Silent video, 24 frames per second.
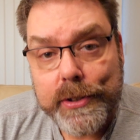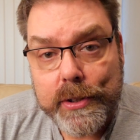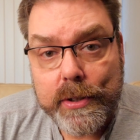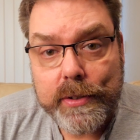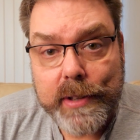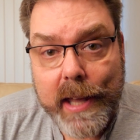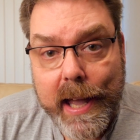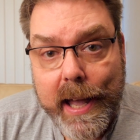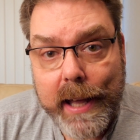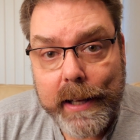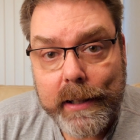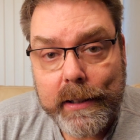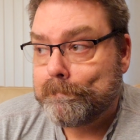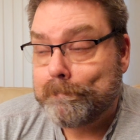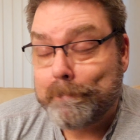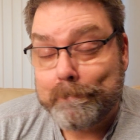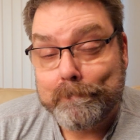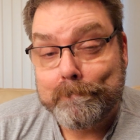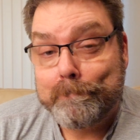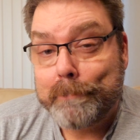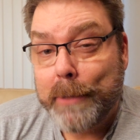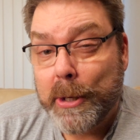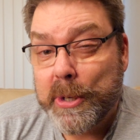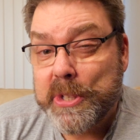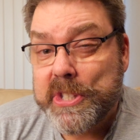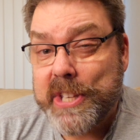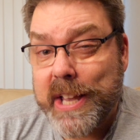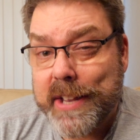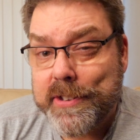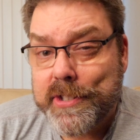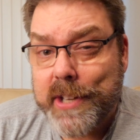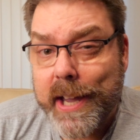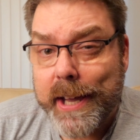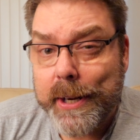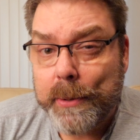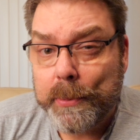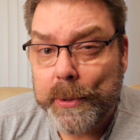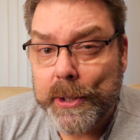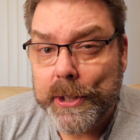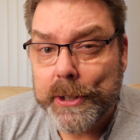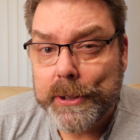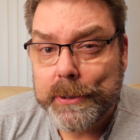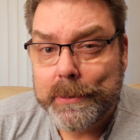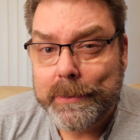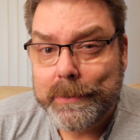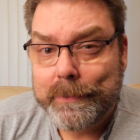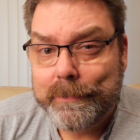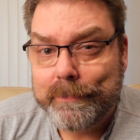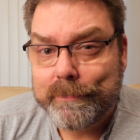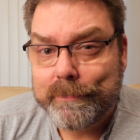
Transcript: do that. No, it sounds kind of weird.